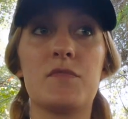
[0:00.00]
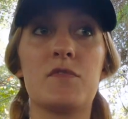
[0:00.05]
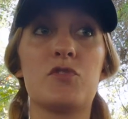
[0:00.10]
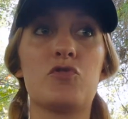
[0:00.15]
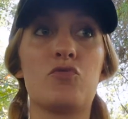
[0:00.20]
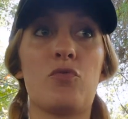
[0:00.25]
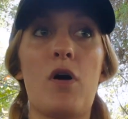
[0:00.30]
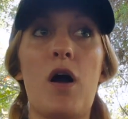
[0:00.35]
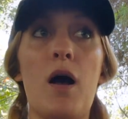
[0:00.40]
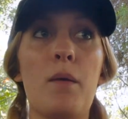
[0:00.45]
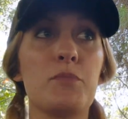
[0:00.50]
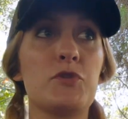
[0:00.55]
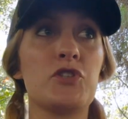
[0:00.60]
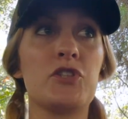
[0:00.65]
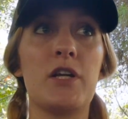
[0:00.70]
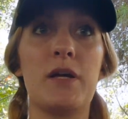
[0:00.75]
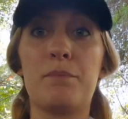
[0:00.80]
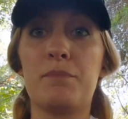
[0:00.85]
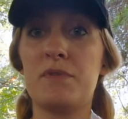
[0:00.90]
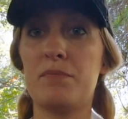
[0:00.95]

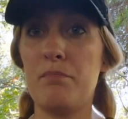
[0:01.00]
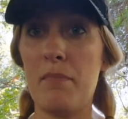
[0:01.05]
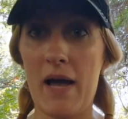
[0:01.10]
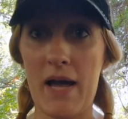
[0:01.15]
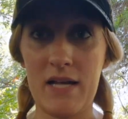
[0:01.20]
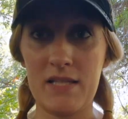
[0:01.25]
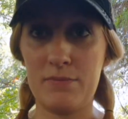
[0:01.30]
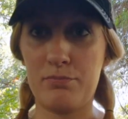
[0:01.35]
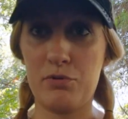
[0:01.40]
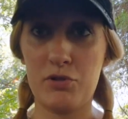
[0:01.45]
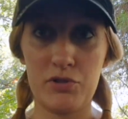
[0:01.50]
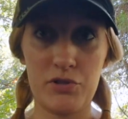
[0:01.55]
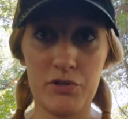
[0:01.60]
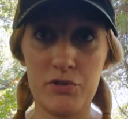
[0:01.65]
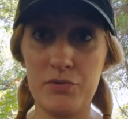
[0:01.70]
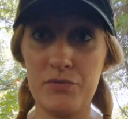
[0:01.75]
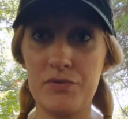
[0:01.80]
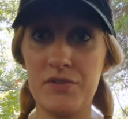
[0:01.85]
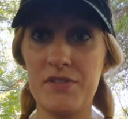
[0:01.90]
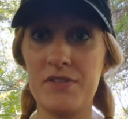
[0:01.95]
drop-shipped,
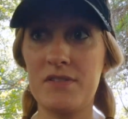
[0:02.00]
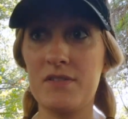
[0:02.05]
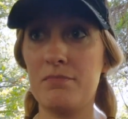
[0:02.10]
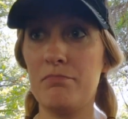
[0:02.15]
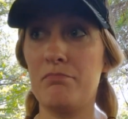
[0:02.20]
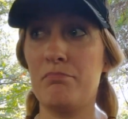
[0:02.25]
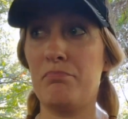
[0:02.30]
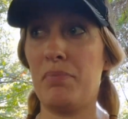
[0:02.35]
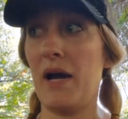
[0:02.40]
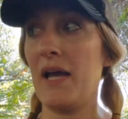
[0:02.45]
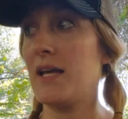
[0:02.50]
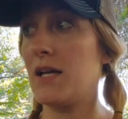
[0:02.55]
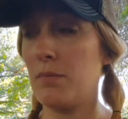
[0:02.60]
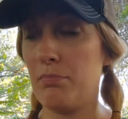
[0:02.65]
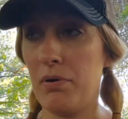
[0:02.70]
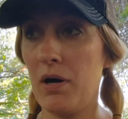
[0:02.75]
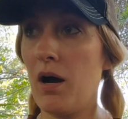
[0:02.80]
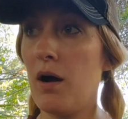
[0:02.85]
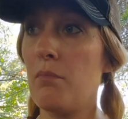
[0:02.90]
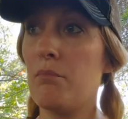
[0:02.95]
mass-produced
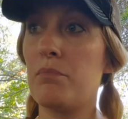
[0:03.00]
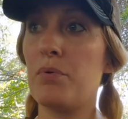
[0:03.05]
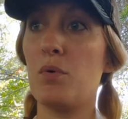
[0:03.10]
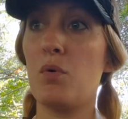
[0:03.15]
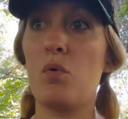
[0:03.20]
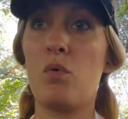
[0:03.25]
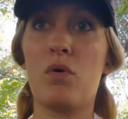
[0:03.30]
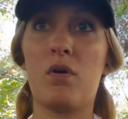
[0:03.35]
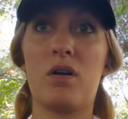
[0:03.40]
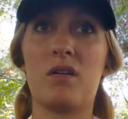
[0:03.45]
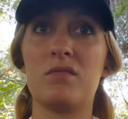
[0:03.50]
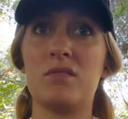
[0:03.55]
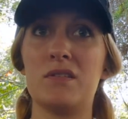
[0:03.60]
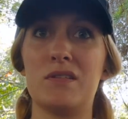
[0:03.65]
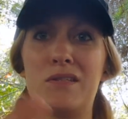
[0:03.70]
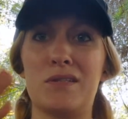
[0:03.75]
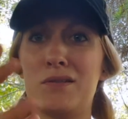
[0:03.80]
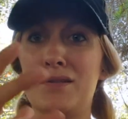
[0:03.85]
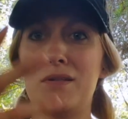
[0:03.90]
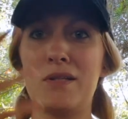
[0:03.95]
bike pump or
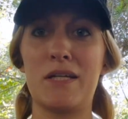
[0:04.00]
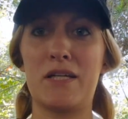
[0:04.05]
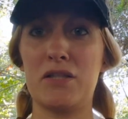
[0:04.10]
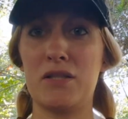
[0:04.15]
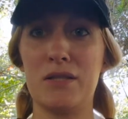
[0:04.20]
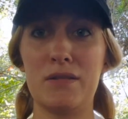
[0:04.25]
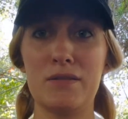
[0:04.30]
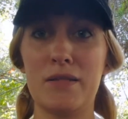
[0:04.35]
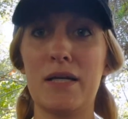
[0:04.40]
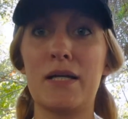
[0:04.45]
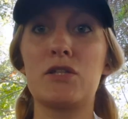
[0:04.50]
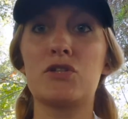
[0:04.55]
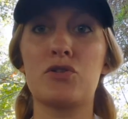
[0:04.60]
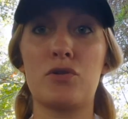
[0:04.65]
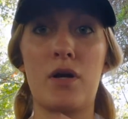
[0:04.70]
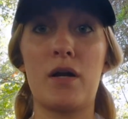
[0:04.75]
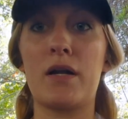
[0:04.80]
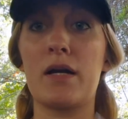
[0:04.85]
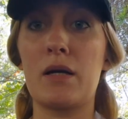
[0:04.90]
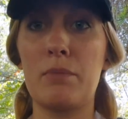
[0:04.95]
little
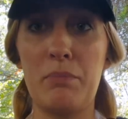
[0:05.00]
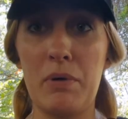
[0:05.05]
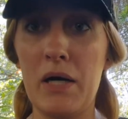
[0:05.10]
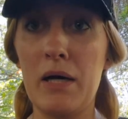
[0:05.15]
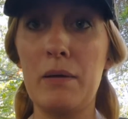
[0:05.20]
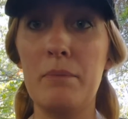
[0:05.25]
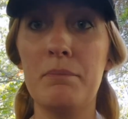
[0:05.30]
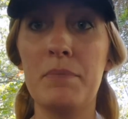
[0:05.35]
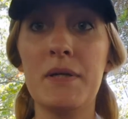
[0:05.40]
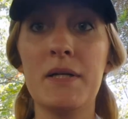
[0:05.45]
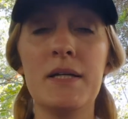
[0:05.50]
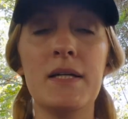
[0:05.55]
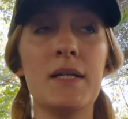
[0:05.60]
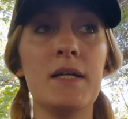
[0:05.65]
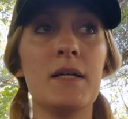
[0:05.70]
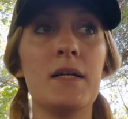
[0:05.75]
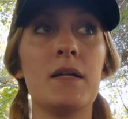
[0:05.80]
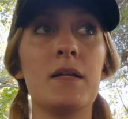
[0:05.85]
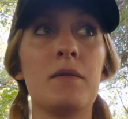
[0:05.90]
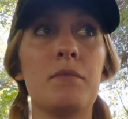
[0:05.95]
electronic pump
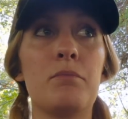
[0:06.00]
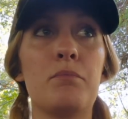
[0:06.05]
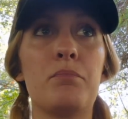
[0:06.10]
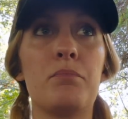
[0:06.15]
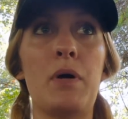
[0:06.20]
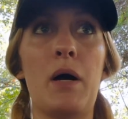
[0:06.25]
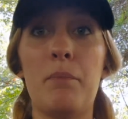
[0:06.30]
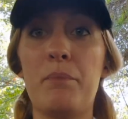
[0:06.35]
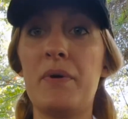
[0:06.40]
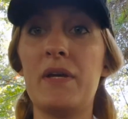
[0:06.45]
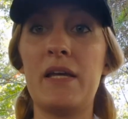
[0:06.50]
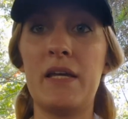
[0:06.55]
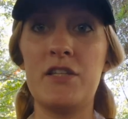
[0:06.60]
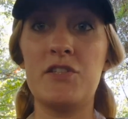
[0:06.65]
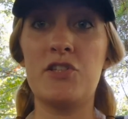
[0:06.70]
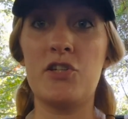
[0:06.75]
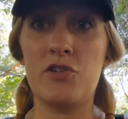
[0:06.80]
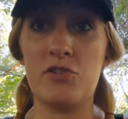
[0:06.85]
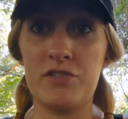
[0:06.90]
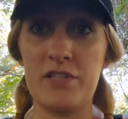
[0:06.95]
pumping
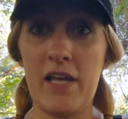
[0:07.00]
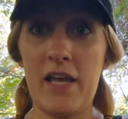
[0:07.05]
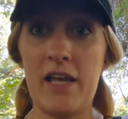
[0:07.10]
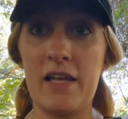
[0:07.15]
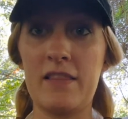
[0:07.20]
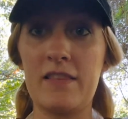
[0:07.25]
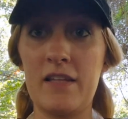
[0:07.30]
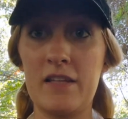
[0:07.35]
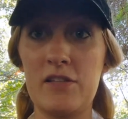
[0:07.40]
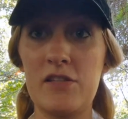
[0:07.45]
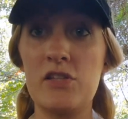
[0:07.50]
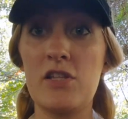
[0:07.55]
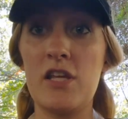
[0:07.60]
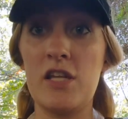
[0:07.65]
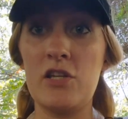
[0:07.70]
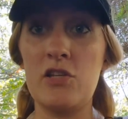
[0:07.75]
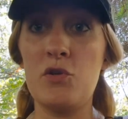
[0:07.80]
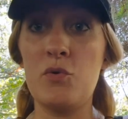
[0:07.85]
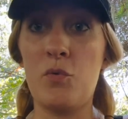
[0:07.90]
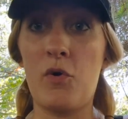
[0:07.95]
into your tank that
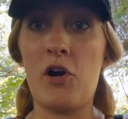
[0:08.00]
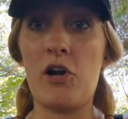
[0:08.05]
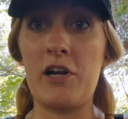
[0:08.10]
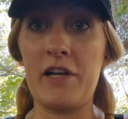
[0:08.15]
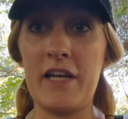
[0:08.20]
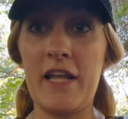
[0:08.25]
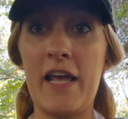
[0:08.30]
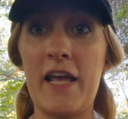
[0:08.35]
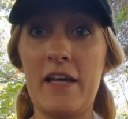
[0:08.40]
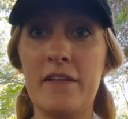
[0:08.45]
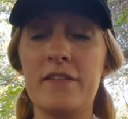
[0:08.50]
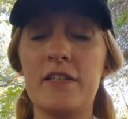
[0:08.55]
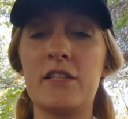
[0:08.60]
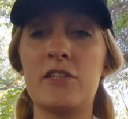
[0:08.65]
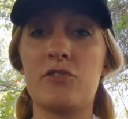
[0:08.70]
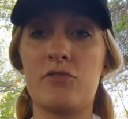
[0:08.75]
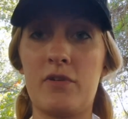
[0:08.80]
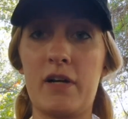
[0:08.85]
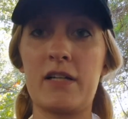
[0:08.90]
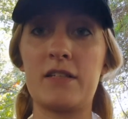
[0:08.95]
then you are inhaling
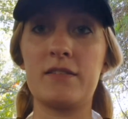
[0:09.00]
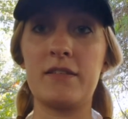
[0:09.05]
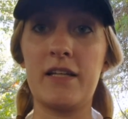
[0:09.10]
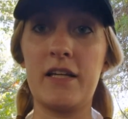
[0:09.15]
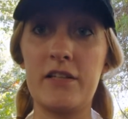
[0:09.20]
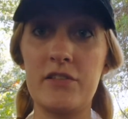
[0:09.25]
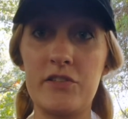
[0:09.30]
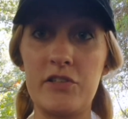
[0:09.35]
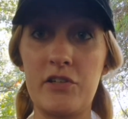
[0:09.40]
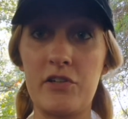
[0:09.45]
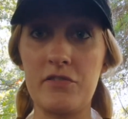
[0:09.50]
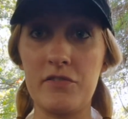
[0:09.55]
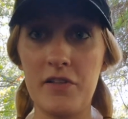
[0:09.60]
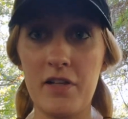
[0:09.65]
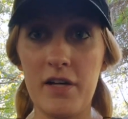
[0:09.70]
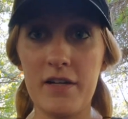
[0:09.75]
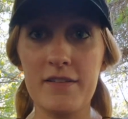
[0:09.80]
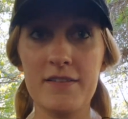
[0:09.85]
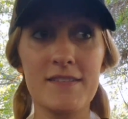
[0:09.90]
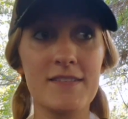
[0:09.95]
directly into your
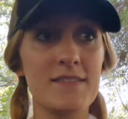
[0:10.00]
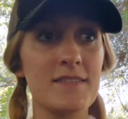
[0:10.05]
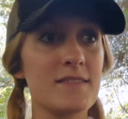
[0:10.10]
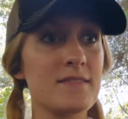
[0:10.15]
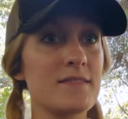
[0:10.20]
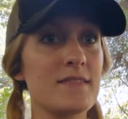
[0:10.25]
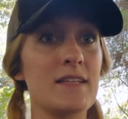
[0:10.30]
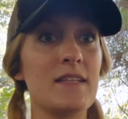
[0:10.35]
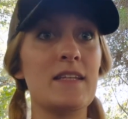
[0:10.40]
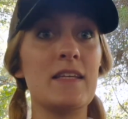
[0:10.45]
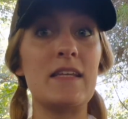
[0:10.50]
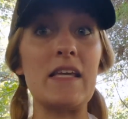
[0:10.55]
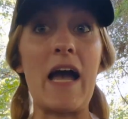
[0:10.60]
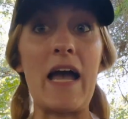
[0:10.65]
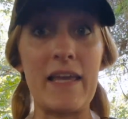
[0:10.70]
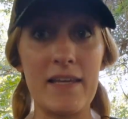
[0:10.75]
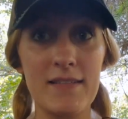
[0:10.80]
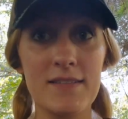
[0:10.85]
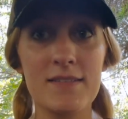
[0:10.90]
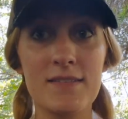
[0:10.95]
lungs?
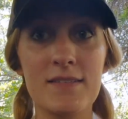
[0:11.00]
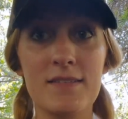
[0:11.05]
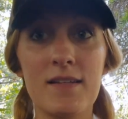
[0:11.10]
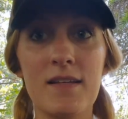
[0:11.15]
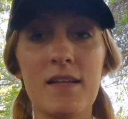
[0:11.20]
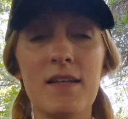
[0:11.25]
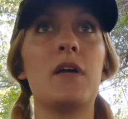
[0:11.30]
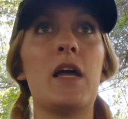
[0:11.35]
Yikes.